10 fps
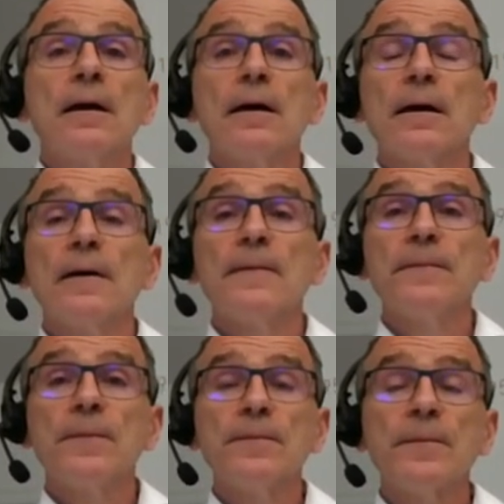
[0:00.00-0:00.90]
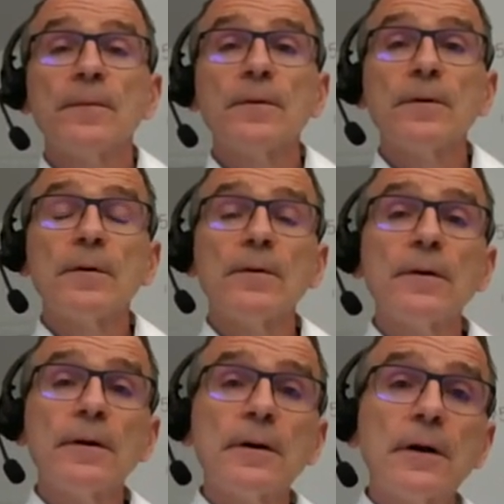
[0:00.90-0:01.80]
Um,
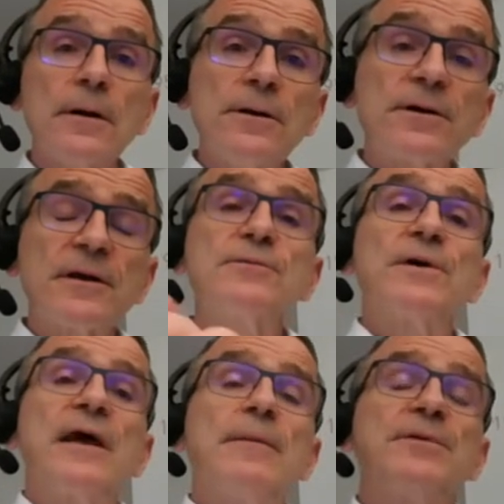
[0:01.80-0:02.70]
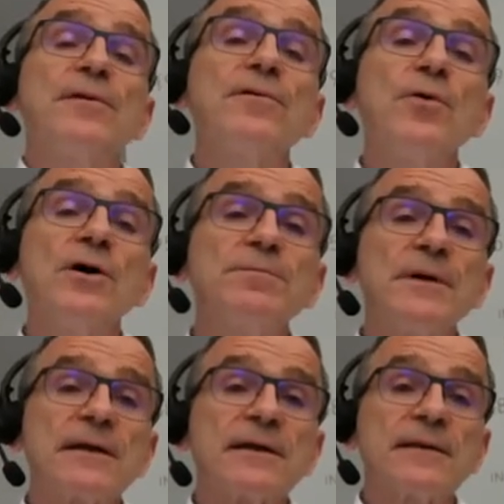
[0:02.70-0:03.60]
look at what happened on the world
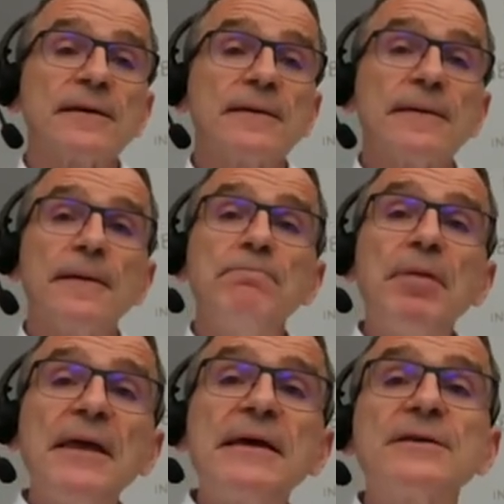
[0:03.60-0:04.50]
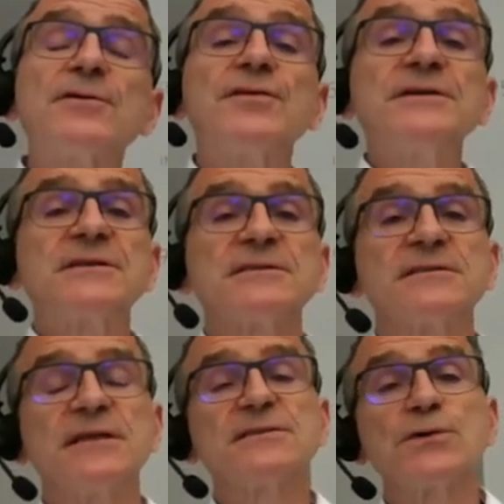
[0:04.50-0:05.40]
market big increases
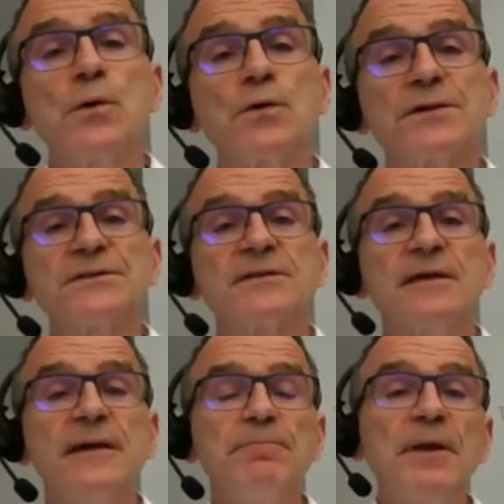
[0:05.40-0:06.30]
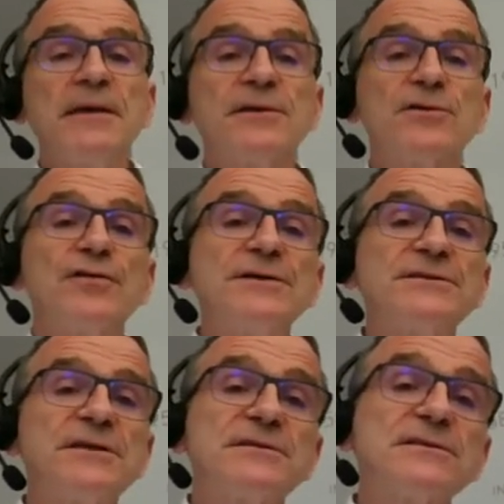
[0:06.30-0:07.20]
since August, big
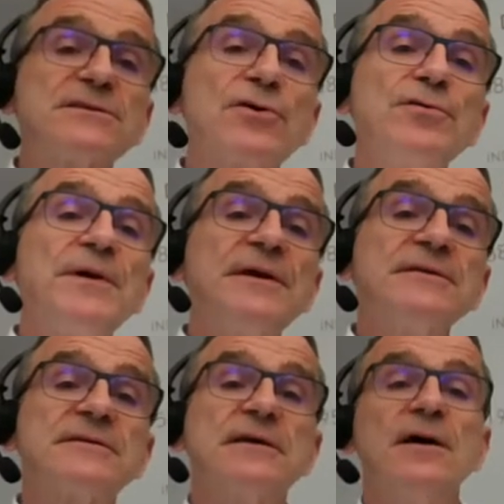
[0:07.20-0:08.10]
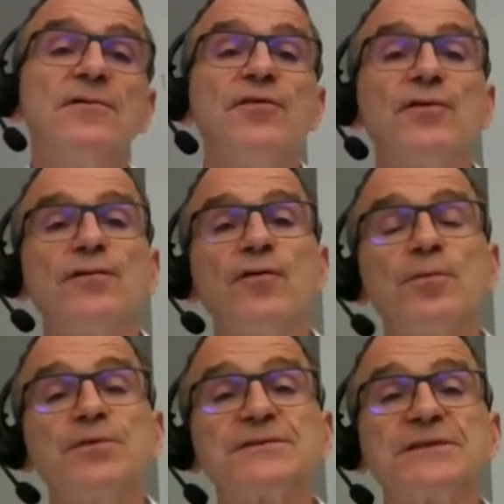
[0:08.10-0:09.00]
increases in soybeans,
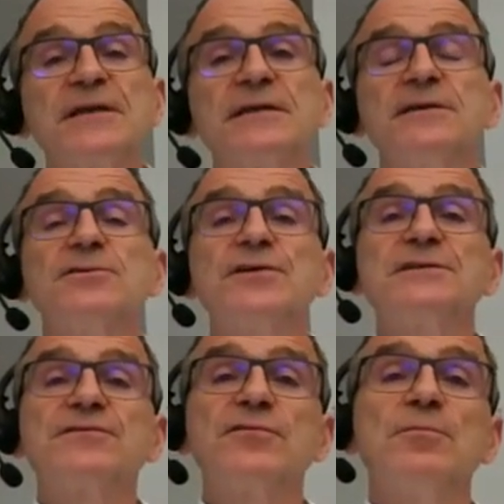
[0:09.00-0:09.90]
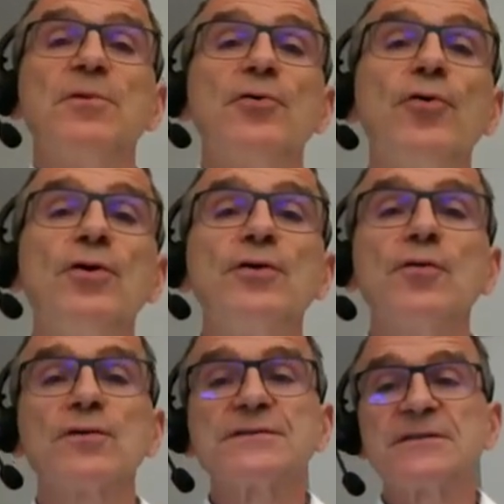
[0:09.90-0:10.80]
44% increase from early
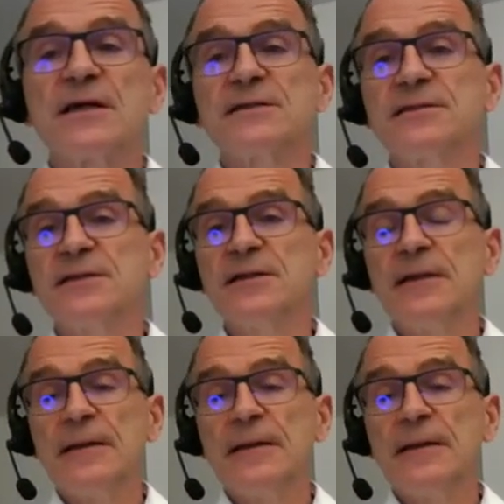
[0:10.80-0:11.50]
August until